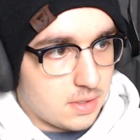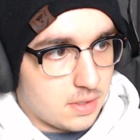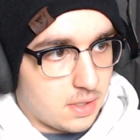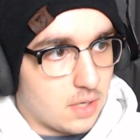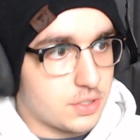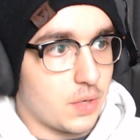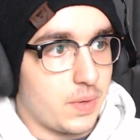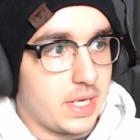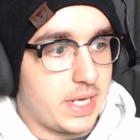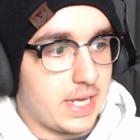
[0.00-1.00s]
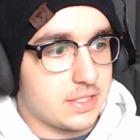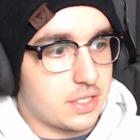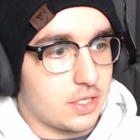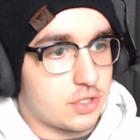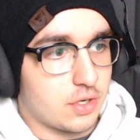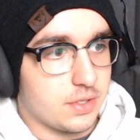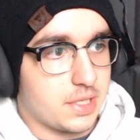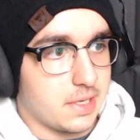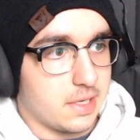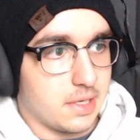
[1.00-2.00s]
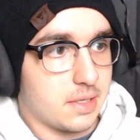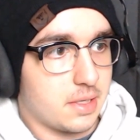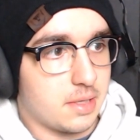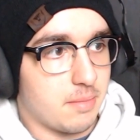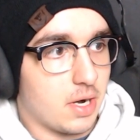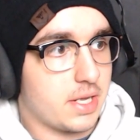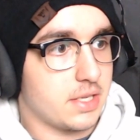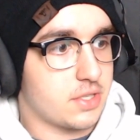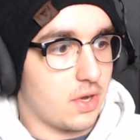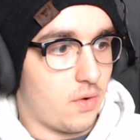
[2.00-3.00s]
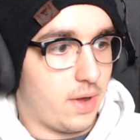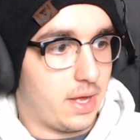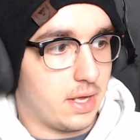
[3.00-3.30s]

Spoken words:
Oh, so when he gains control, the markings go away.